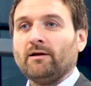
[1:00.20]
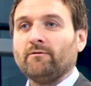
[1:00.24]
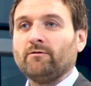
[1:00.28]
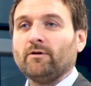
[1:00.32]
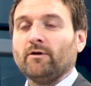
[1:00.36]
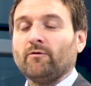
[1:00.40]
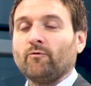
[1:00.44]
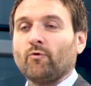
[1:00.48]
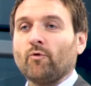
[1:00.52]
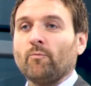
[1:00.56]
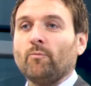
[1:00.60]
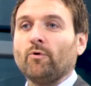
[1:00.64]
level
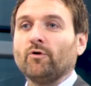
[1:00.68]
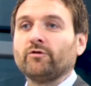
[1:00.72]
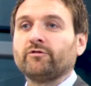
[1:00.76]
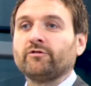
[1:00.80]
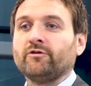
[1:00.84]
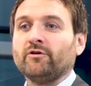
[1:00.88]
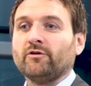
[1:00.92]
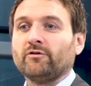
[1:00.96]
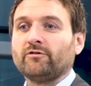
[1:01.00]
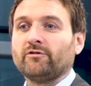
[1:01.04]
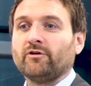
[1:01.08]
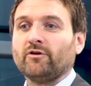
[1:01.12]
of
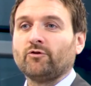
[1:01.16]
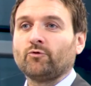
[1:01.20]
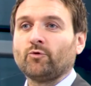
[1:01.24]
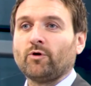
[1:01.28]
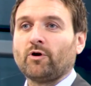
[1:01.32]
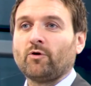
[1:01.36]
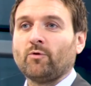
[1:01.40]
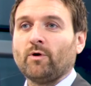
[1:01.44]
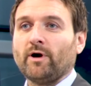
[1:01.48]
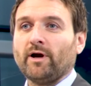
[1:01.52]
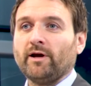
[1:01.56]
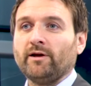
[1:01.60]
robustness that's
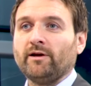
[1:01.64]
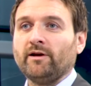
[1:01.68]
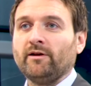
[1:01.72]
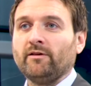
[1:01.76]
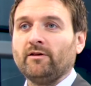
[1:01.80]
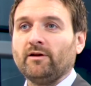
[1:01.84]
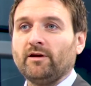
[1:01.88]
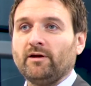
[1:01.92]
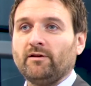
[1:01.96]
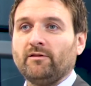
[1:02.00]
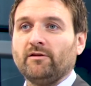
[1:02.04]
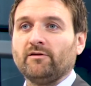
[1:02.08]
required
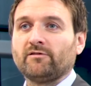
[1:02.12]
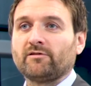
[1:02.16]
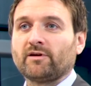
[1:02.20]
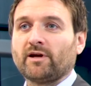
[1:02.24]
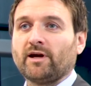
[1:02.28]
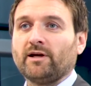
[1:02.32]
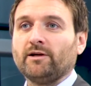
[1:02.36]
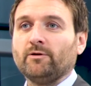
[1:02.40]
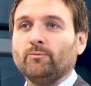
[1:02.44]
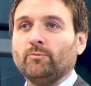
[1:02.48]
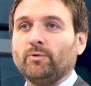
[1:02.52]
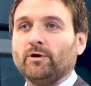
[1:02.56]
in this
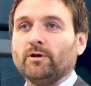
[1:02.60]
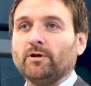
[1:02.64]
kind of